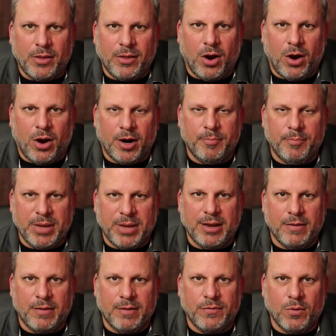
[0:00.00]
the
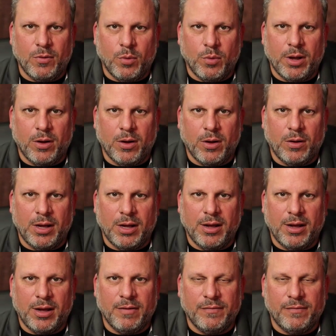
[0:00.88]
heartbeat, if you will,
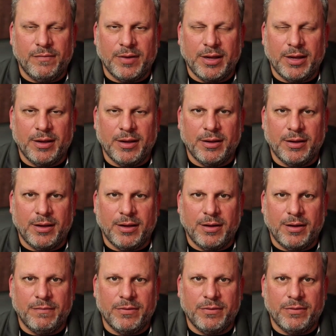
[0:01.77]

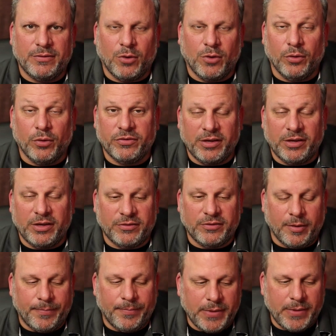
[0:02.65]
of this whole
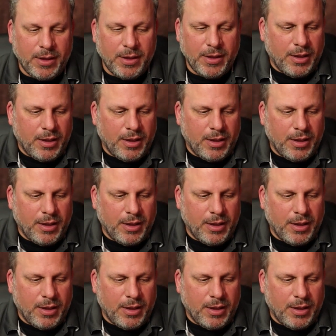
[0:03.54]
system.